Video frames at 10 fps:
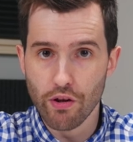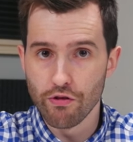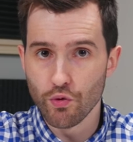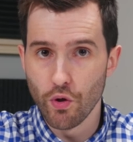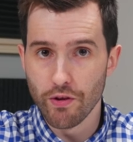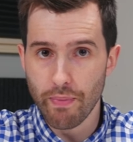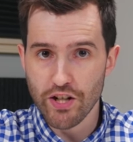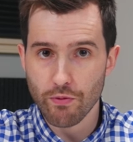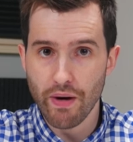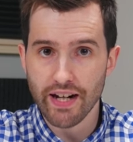whether it's worth
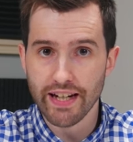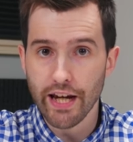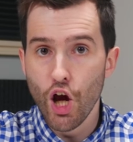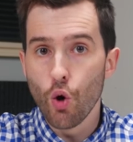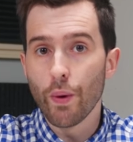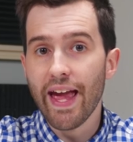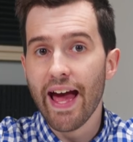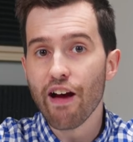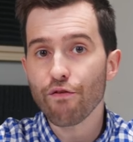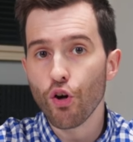benchmarking, we
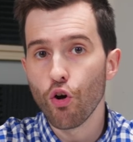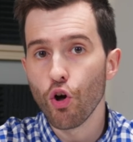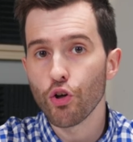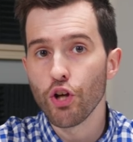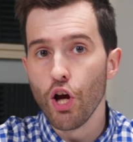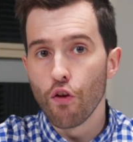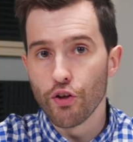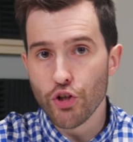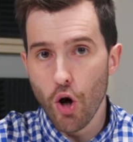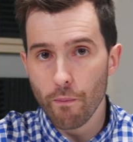have heard
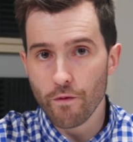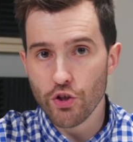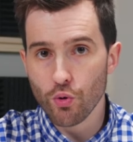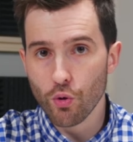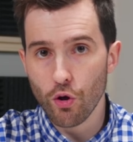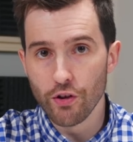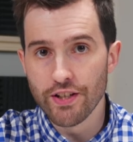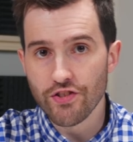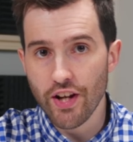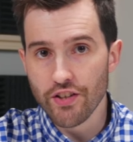the top visual
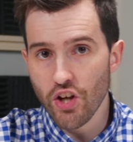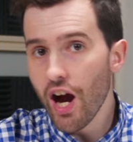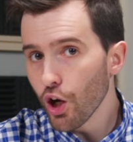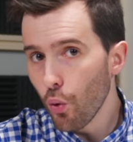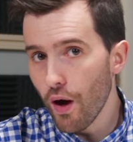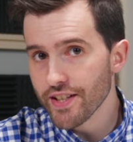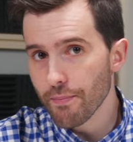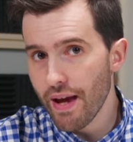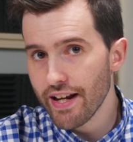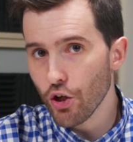quality settings are quite
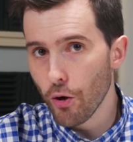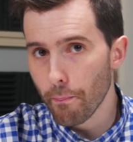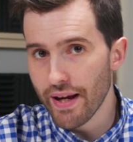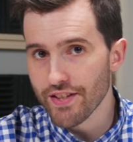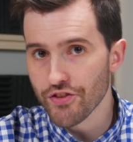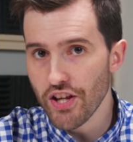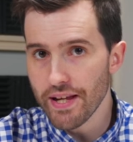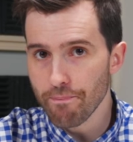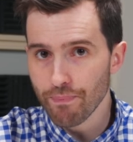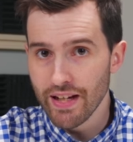demanding on
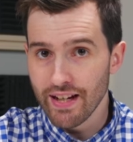PC.